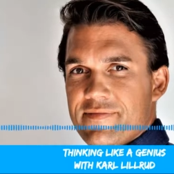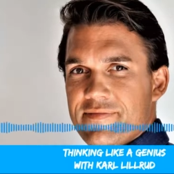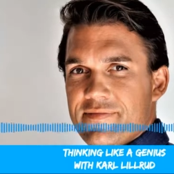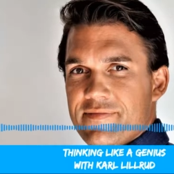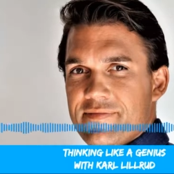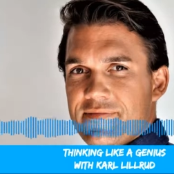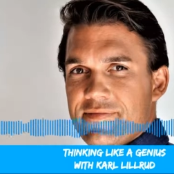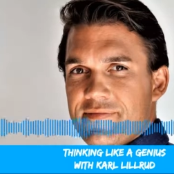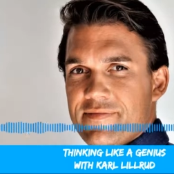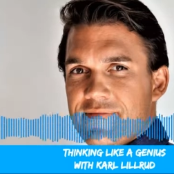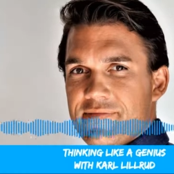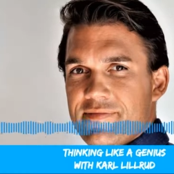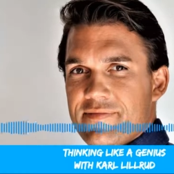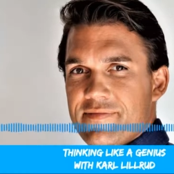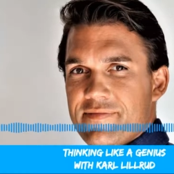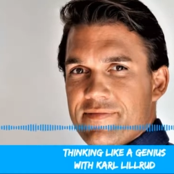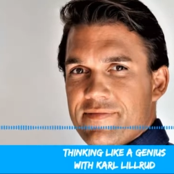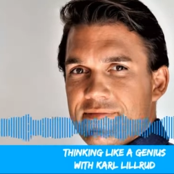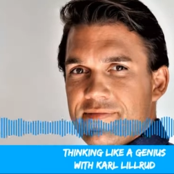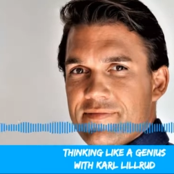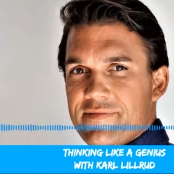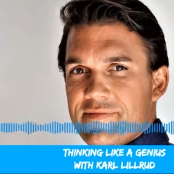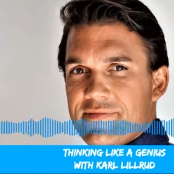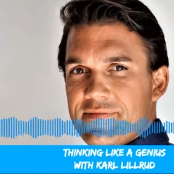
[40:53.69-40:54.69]
do you then
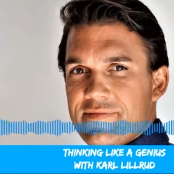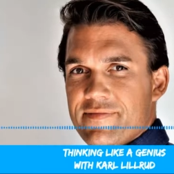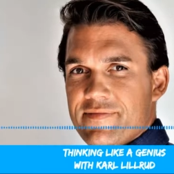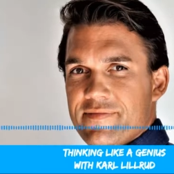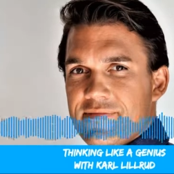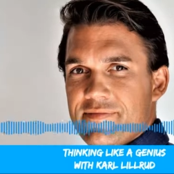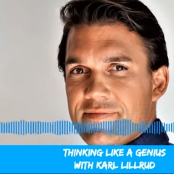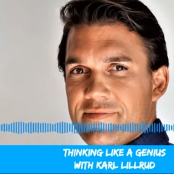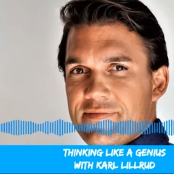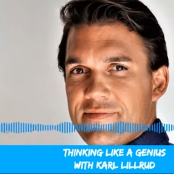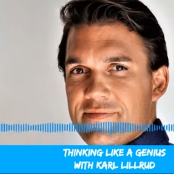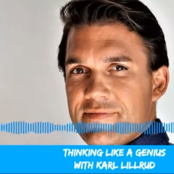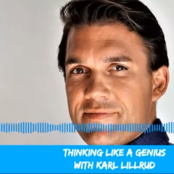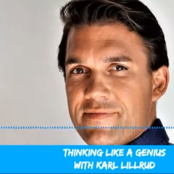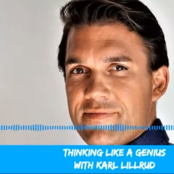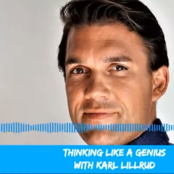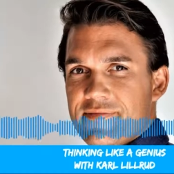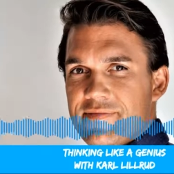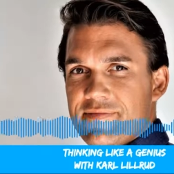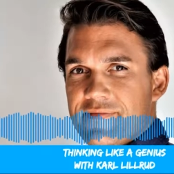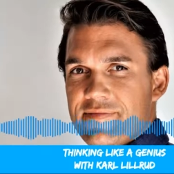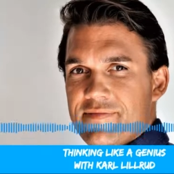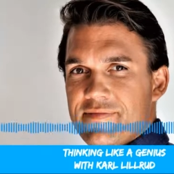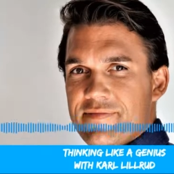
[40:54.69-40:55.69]
start reframing the
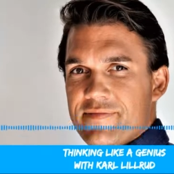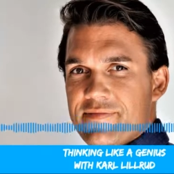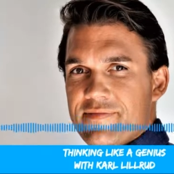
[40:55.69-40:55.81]
feelings,